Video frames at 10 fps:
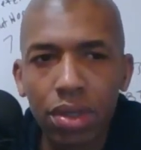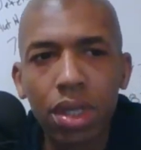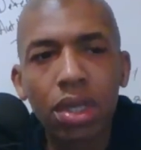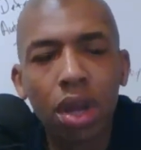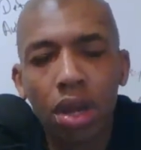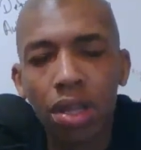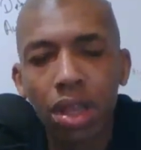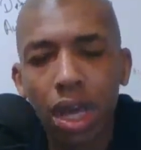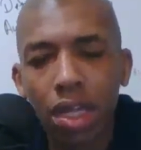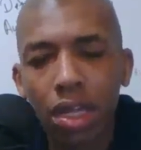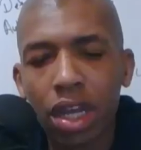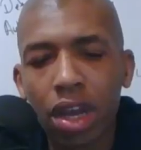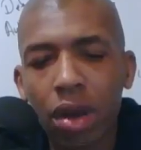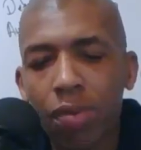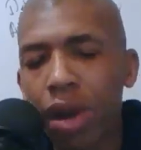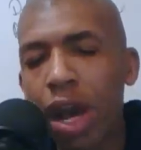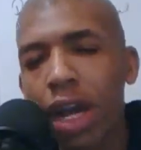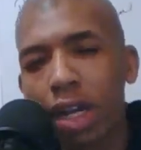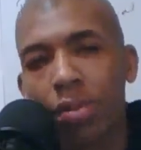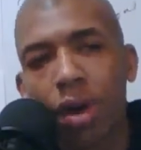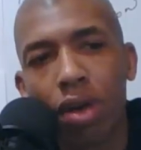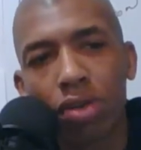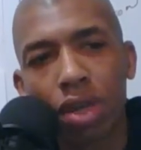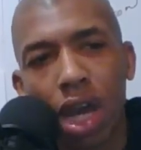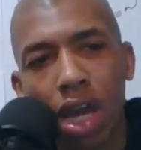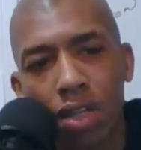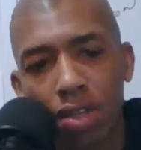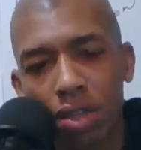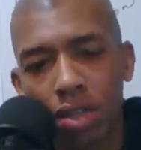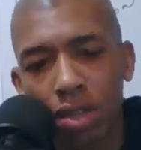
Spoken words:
These are the things that they are bragging about, you guys.